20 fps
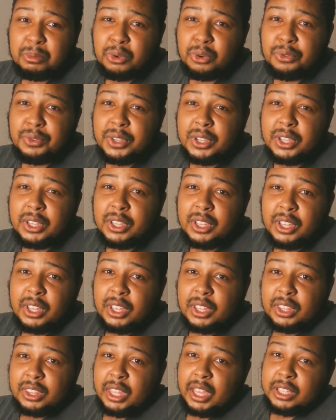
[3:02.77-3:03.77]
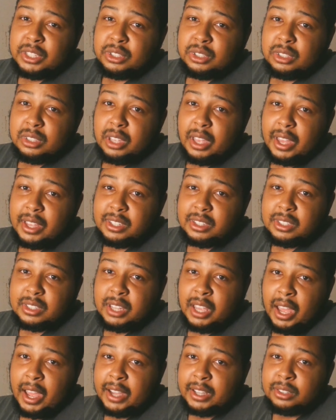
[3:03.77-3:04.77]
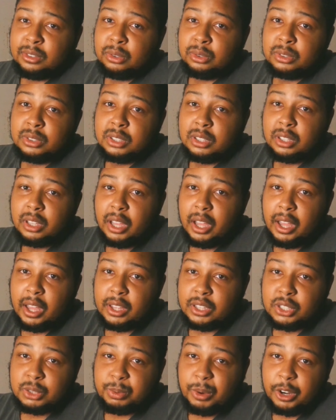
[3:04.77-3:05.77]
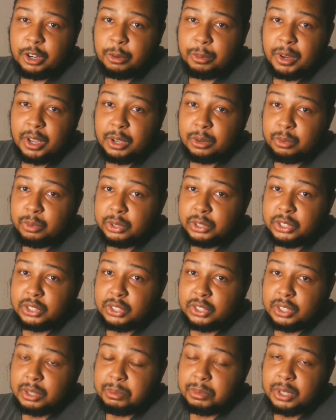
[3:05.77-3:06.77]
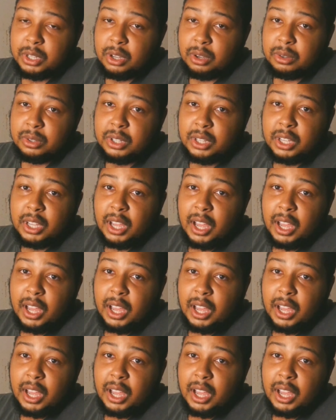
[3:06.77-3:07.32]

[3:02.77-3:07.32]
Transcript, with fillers: movie that has tackled Spider-Man with the symbiote.